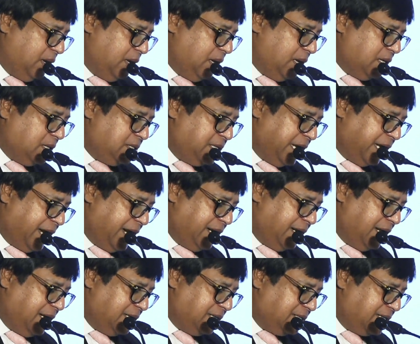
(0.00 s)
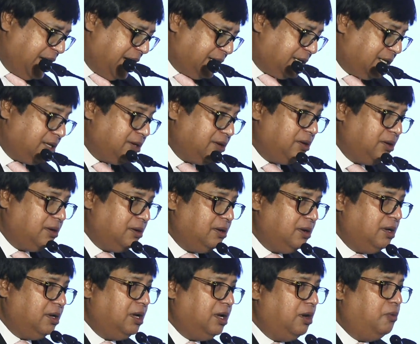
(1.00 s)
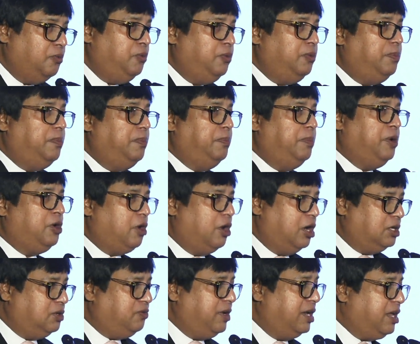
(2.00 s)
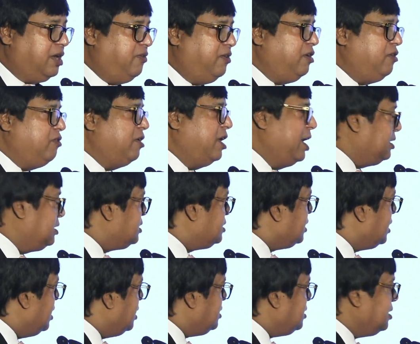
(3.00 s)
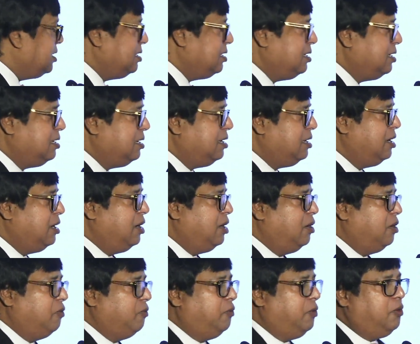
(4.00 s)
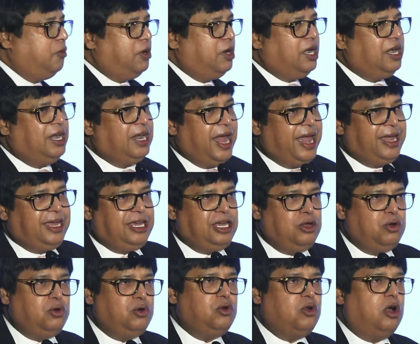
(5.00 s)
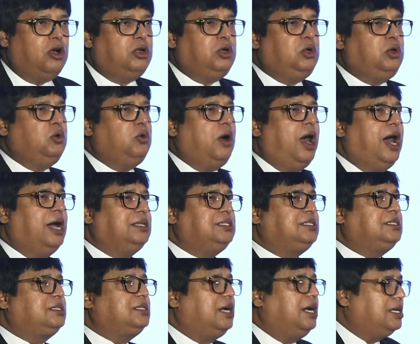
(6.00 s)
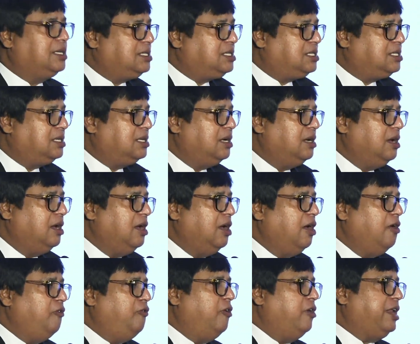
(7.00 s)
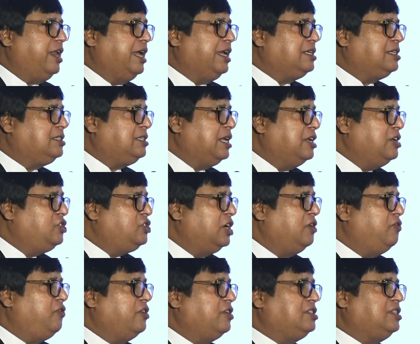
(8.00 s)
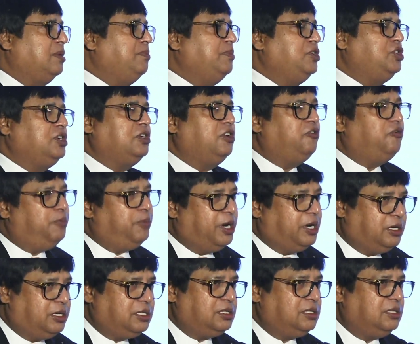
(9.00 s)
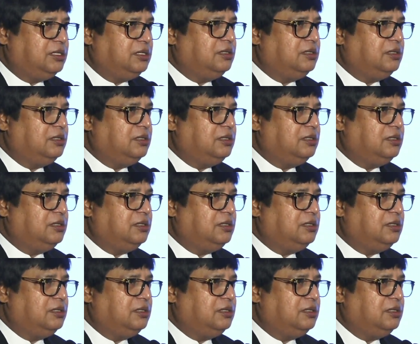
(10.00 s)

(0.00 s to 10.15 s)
Second is that because we are giving you a head start, we would like you not to ask us for extension for submission of bids.